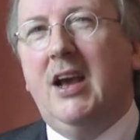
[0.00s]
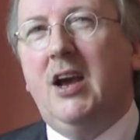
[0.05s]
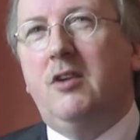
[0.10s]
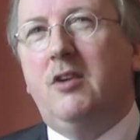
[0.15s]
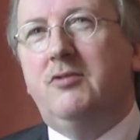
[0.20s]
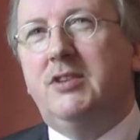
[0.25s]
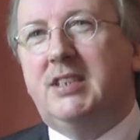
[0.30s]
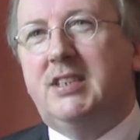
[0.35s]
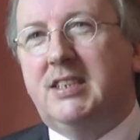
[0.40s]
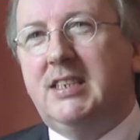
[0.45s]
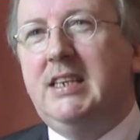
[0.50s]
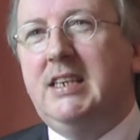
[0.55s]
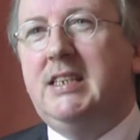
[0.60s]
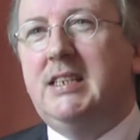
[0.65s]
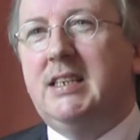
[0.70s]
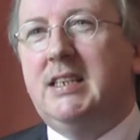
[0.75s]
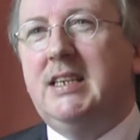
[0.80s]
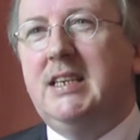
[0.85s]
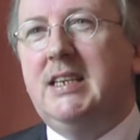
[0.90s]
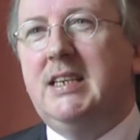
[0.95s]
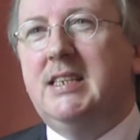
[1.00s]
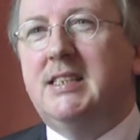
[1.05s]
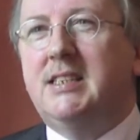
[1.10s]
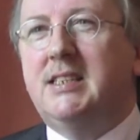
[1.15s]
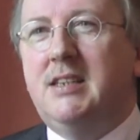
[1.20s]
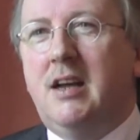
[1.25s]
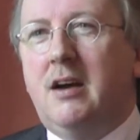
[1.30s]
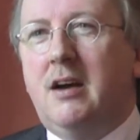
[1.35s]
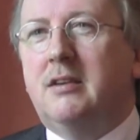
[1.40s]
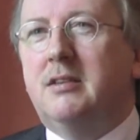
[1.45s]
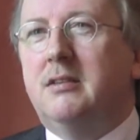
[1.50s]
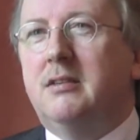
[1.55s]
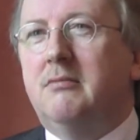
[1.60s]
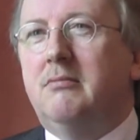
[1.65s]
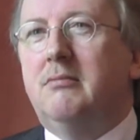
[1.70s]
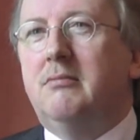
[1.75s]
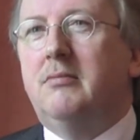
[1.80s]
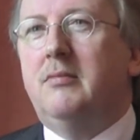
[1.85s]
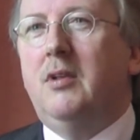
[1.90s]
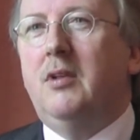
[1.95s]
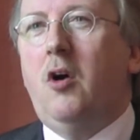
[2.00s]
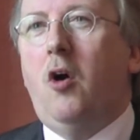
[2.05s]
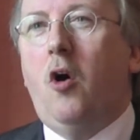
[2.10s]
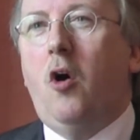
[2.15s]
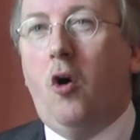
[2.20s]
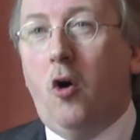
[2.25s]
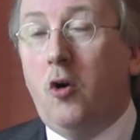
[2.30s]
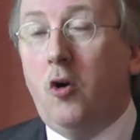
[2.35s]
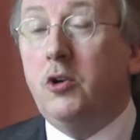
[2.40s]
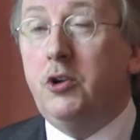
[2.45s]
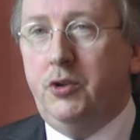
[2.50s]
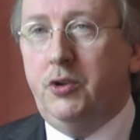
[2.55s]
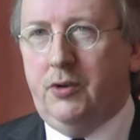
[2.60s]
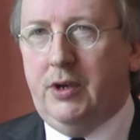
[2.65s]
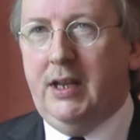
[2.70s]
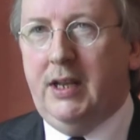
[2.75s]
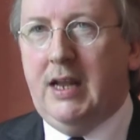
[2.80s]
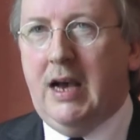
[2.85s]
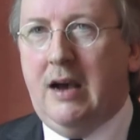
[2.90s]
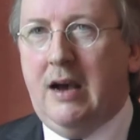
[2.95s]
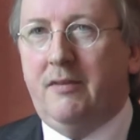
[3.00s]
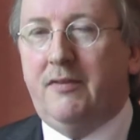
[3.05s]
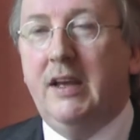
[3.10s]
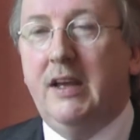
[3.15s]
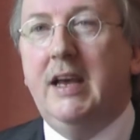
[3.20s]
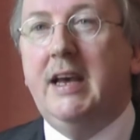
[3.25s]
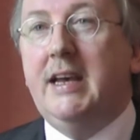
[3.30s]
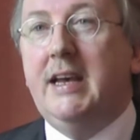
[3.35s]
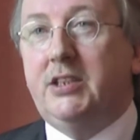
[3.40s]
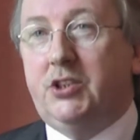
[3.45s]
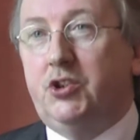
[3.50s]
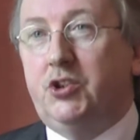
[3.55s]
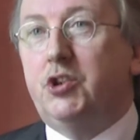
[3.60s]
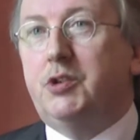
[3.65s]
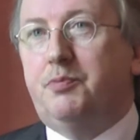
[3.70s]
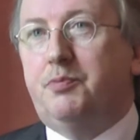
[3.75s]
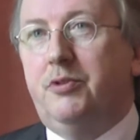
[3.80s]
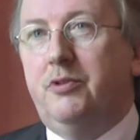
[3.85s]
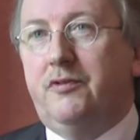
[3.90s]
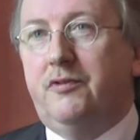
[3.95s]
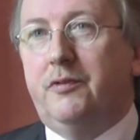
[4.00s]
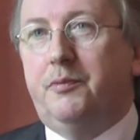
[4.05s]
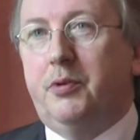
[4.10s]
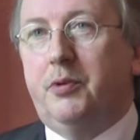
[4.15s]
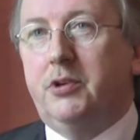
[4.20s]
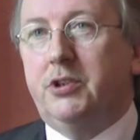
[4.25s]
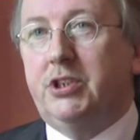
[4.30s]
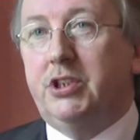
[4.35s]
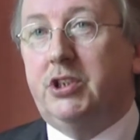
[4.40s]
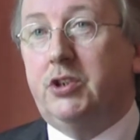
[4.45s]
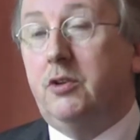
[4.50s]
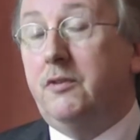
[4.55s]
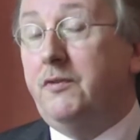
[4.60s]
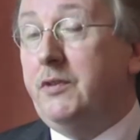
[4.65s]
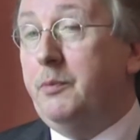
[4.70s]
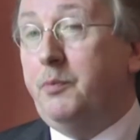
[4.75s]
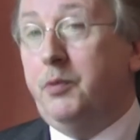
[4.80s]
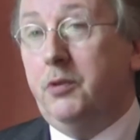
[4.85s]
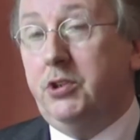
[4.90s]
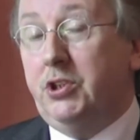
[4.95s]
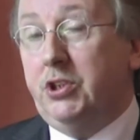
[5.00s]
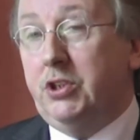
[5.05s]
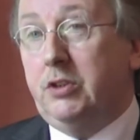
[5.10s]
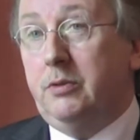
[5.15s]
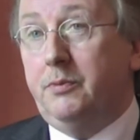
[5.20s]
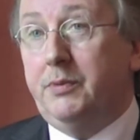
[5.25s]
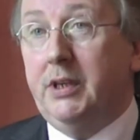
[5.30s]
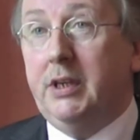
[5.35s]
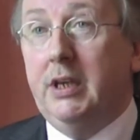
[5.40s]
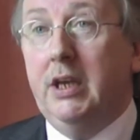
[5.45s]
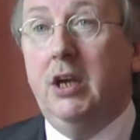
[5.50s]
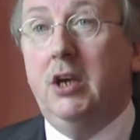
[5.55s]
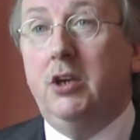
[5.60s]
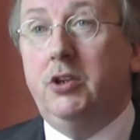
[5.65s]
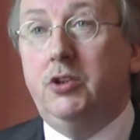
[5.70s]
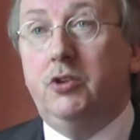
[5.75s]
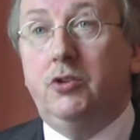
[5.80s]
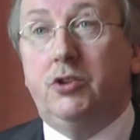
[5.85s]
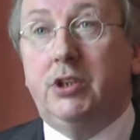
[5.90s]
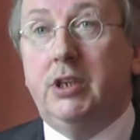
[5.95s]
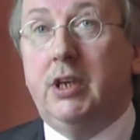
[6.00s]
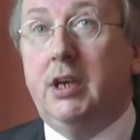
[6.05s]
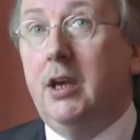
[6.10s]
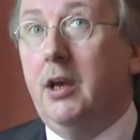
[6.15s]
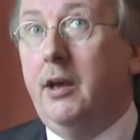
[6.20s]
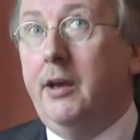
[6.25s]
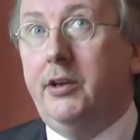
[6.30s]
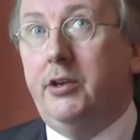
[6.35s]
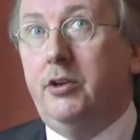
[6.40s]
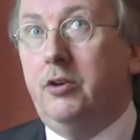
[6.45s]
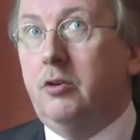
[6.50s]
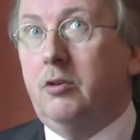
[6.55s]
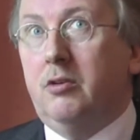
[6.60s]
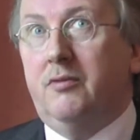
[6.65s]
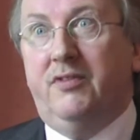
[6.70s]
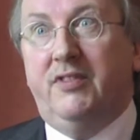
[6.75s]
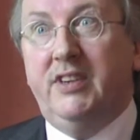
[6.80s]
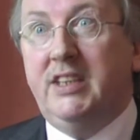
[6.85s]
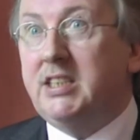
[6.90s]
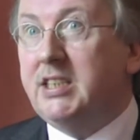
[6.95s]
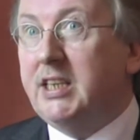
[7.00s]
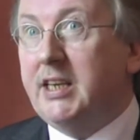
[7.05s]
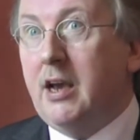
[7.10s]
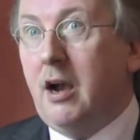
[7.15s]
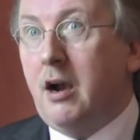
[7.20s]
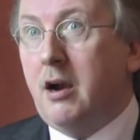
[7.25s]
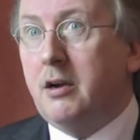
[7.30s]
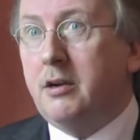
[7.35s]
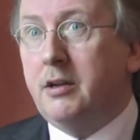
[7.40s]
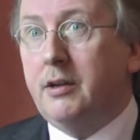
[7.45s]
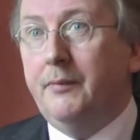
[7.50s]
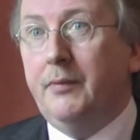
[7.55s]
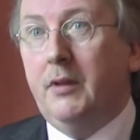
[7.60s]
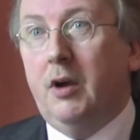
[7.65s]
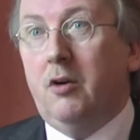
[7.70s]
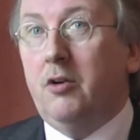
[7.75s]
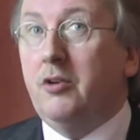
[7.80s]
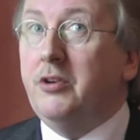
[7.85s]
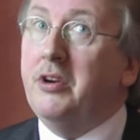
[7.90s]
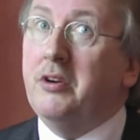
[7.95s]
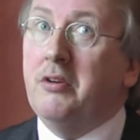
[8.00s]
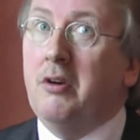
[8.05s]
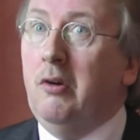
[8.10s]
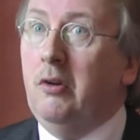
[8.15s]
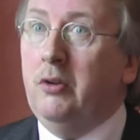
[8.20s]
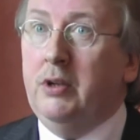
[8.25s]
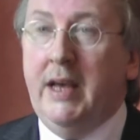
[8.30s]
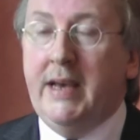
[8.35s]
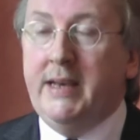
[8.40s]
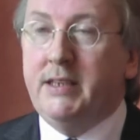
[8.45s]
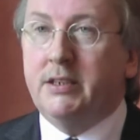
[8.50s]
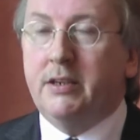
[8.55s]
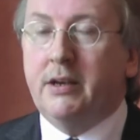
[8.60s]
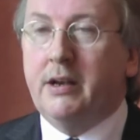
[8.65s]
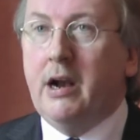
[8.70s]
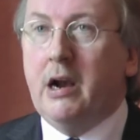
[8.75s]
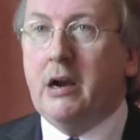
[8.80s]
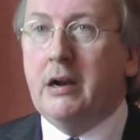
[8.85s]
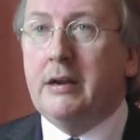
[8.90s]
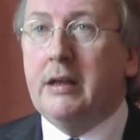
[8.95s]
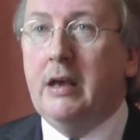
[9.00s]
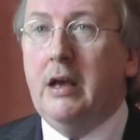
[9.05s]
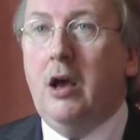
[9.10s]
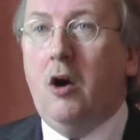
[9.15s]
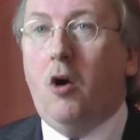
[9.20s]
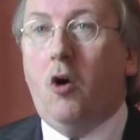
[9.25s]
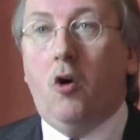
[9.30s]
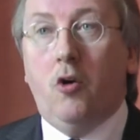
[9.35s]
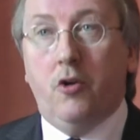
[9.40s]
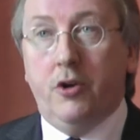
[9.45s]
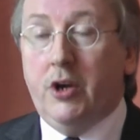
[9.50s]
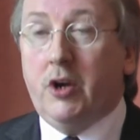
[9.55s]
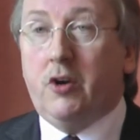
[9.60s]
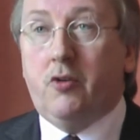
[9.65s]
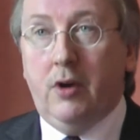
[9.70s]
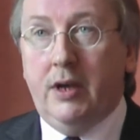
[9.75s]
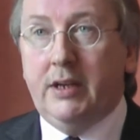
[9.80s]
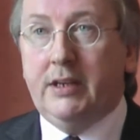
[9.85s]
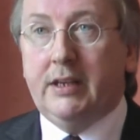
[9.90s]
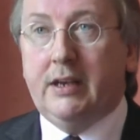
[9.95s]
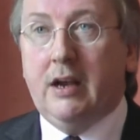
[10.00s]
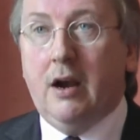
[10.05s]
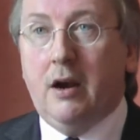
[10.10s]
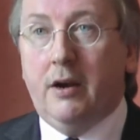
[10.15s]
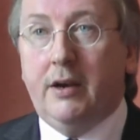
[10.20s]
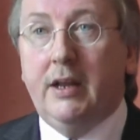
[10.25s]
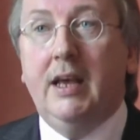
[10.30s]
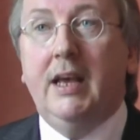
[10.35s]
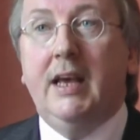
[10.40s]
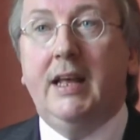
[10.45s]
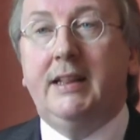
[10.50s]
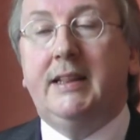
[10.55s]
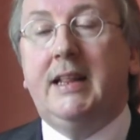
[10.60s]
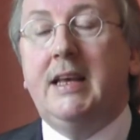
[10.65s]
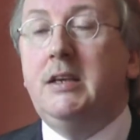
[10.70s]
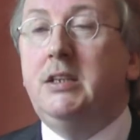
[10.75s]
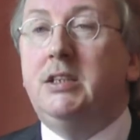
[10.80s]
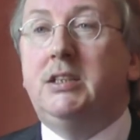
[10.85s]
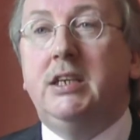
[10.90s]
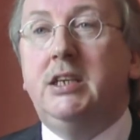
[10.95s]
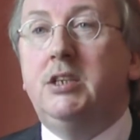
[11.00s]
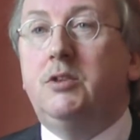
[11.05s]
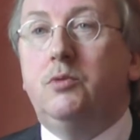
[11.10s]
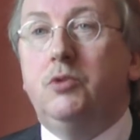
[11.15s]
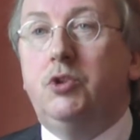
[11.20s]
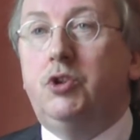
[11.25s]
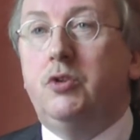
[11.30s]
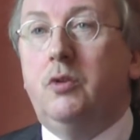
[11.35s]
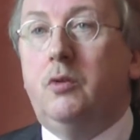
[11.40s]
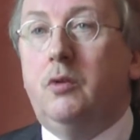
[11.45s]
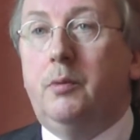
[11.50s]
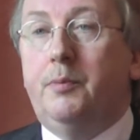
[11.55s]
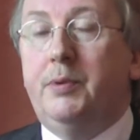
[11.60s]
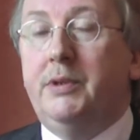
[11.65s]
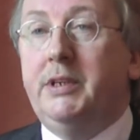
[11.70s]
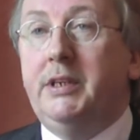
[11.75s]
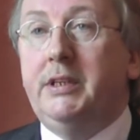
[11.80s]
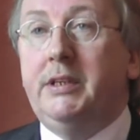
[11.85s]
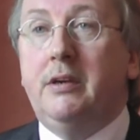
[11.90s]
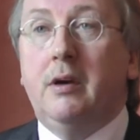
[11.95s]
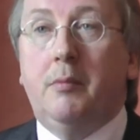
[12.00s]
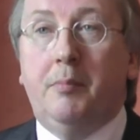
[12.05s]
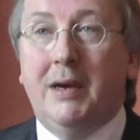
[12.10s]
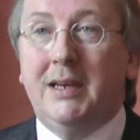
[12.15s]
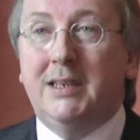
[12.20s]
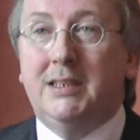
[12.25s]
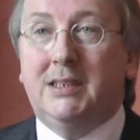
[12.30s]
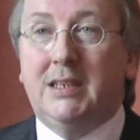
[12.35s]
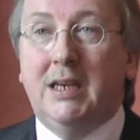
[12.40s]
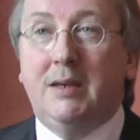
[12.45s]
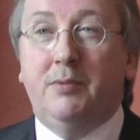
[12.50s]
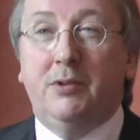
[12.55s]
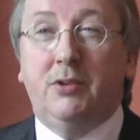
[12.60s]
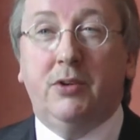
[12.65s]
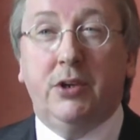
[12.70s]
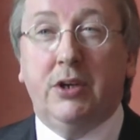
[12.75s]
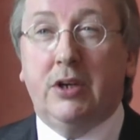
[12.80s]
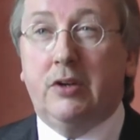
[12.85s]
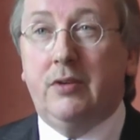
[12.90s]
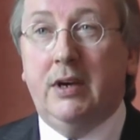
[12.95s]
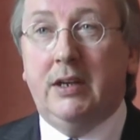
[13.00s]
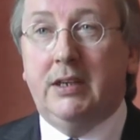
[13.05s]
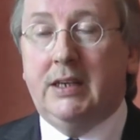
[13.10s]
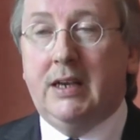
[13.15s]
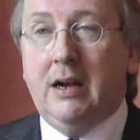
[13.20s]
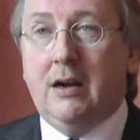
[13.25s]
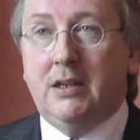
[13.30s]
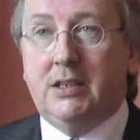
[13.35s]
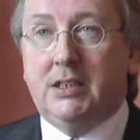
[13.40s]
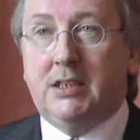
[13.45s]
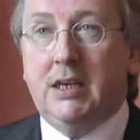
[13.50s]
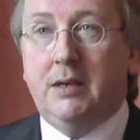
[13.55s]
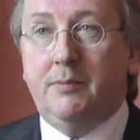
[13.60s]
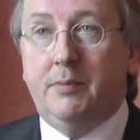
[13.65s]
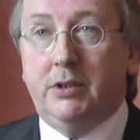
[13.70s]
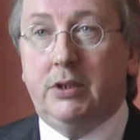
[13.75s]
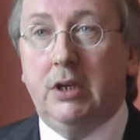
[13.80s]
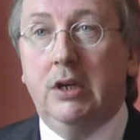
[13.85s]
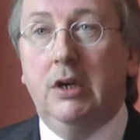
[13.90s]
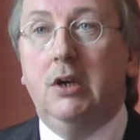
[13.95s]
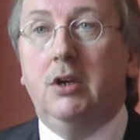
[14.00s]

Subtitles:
A receipt is not all you can have. It's just proof of purchase. So if you purchase something using your Visa card or your old laser card or your credit card, these will show up in either your bank statement or your credit card statement.